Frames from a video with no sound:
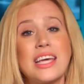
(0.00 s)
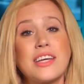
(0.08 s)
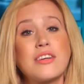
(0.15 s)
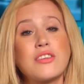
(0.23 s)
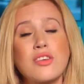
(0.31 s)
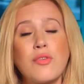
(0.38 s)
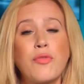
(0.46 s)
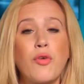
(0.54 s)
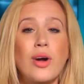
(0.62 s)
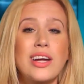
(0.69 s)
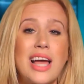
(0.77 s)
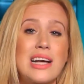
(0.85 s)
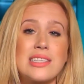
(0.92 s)
Here's a
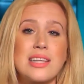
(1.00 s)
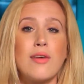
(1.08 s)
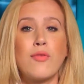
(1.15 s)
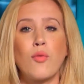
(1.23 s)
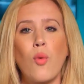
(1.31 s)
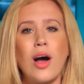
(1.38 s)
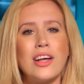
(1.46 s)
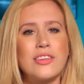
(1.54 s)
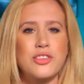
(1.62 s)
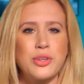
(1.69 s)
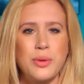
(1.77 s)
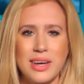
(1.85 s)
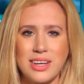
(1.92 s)
forecast of what
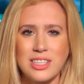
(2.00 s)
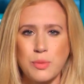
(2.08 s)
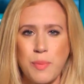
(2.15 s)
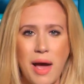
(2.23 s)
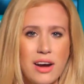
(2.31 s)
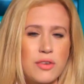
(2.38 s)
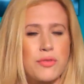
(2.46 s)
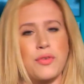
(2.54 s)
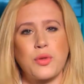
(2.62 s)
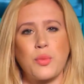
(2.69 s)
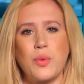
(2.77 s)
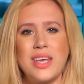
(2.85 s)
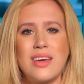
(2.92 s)
to expect for
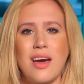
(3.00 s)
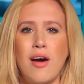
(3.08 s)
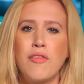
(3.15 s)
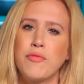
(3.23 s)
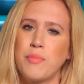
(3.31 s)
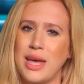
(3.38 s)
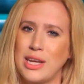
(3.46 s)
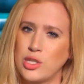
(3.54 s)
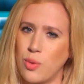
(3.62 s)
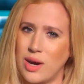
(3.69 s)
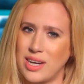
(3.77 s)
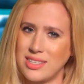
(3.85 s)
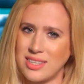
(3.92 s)
the week of May
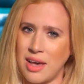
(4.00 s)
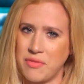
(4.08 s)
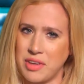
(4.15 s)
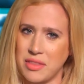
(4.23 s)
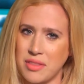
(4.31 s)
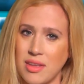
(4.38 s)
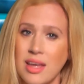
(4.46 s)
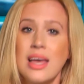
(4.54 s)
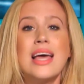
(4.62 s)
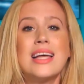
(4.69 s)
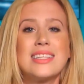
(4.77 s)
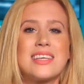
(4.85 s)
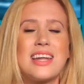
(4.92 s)
27th.
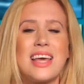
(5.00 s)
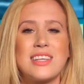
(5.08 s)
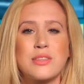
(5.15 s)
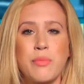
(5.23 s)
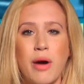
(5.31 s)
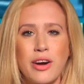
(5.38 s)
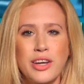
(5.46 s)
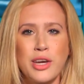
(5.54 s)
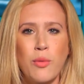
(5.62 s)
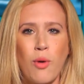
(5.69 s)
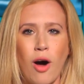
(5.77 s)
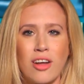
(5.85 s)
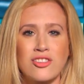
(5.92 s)
Today's Market
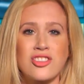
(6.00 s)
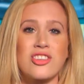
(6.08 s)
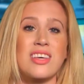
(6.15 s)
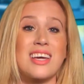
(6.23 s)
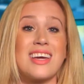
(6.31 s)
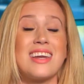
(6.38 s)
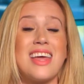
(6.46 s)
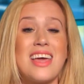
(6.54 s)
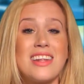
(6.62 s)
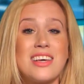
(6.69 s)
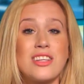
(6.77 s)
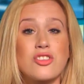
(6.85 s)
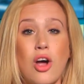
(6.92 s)
Watch, the
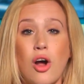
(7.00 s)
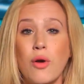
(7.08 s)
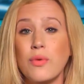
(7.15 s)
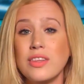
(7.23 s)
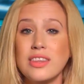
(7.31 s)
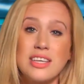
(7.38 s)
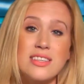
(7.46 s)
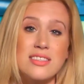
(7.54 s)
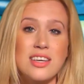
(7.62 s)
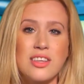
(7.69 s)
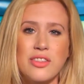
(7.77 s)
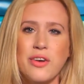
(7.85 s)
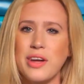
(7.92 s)
Canadians are
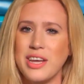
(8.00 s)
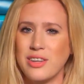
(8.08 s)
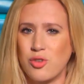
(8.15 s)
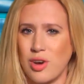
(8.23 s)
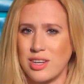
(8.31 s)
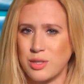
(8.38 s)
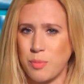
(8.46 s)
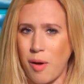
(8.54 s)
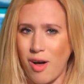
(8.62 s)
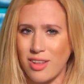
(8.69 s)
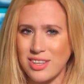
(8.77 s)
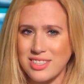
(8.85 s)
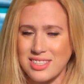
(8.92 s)
releasing their interest
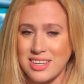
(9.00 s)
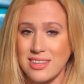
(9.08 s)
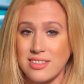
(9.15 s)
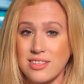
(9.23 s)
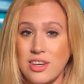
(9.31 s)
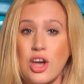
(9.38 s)
policies.